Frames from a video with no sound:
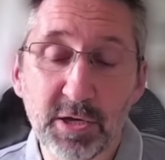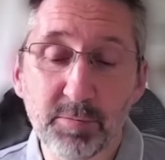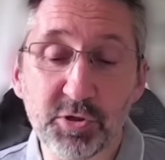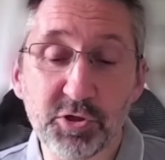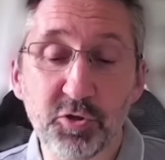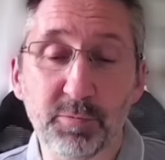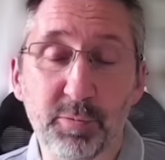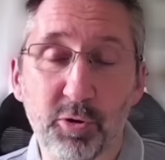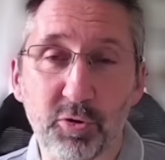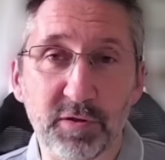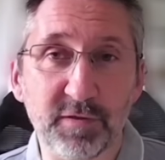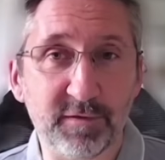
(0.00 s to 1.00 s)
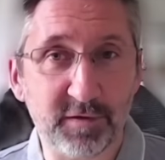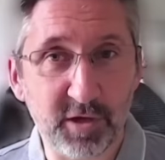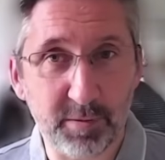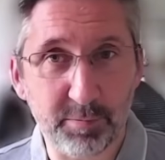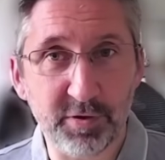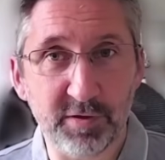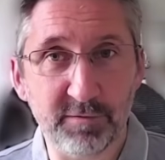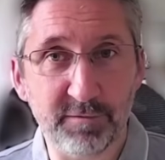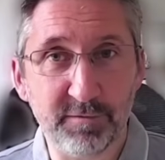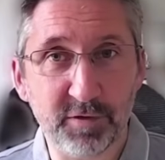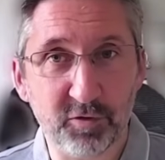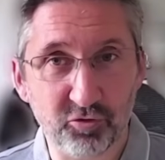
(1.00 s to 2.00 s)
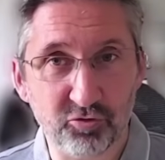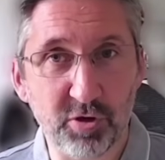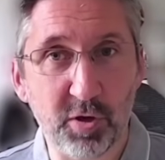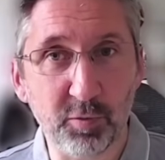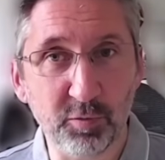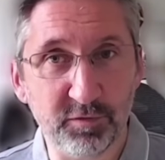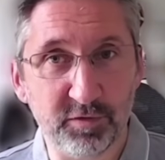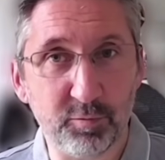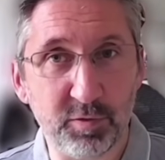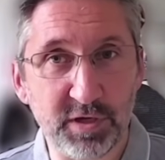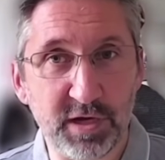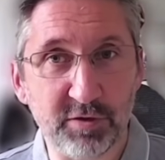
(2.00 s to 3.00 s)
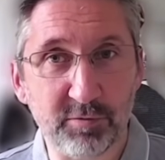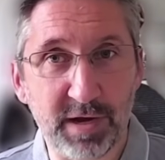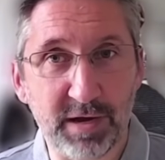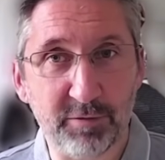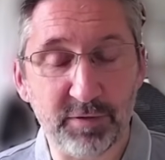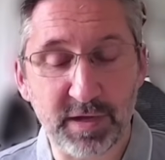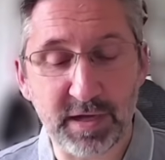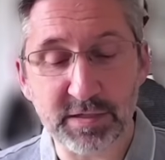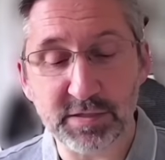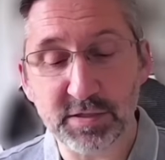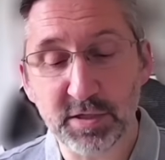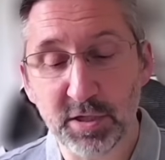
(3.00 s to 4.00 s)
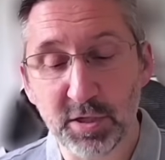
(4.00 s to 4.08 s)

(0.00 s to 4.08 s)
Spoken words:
But to your point, there's a couple of controls that we need around that.